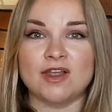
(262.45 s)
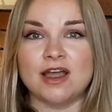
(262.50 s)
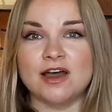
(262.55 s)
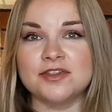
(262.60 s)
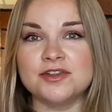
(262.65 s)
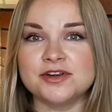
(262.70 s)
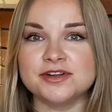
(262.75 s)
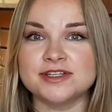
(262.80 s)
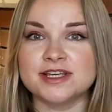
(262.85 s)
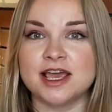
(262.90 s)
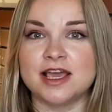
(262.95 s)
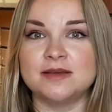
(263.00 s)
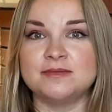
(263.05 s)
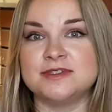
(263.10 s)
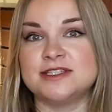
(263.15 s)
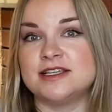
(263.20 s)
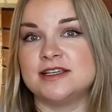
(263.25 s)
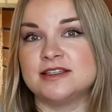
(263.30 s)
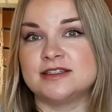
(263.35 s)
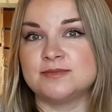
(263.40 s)
Other
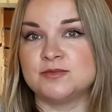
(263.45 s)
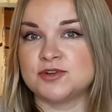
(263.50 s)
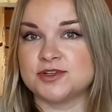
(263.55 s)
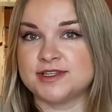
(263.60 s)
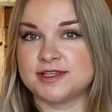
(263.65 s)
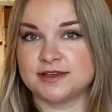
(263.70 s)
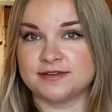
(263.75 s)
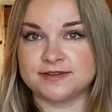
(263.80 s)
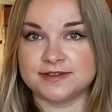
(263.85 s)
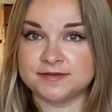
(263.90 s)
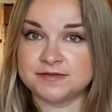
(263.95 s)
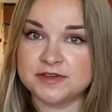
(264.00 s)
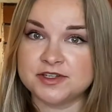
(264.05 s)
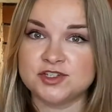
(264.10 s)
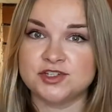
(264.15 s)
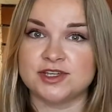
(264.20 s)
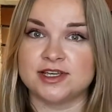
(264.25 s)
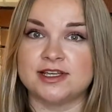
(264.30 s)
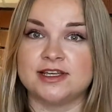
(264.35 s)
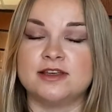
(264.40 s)
times it's more
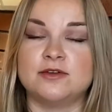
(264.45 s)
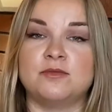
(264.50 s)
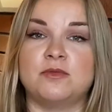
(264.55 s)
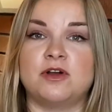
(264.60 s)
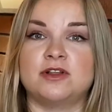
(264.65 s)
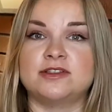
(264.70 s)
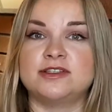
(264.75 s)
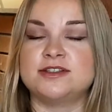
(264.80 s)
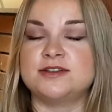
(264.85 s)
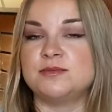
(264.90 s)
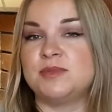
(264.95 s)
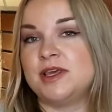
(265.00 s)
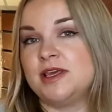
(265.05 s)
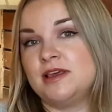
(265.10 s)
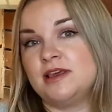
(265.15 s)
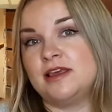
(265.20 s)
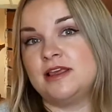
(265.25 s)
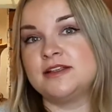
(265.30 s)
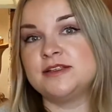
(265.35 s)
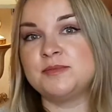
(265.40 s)
self-sufficient and wants to
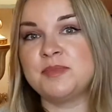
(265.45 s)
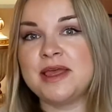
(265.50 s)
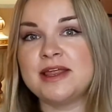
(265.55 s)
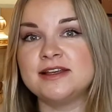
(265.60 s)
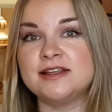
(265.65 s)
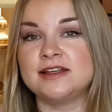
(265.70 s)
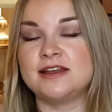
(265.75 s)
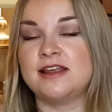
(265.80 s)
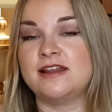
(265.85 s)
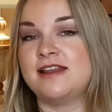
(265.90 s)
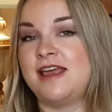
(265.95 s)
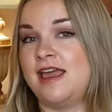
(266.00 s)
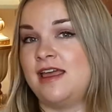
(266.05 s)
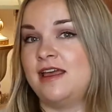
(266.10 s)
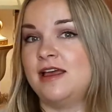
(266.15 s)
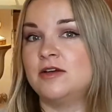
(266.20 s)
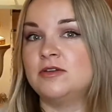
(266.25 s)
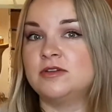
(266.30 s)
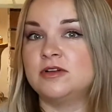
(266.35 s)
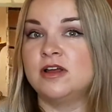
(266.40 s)
be independent and hang
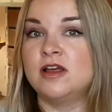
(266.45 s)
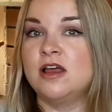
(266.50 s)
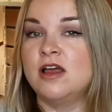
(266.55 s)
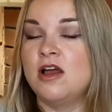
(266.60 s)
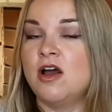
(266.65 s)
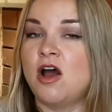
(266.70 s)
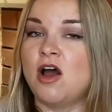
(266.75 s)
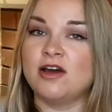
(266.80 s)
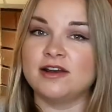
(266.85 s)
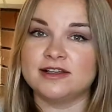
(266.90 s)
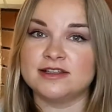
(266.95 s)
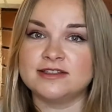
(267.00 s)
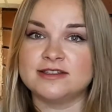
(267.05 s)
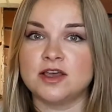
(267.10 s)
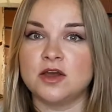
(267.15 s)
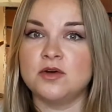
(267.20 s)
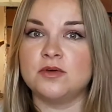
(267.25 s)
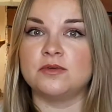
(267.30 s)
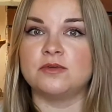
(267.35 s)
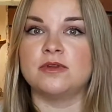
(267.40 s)
out on its
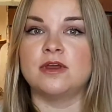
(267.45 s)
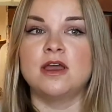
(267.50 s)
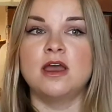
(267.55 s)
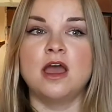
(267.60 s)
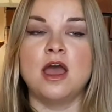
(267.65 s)
own.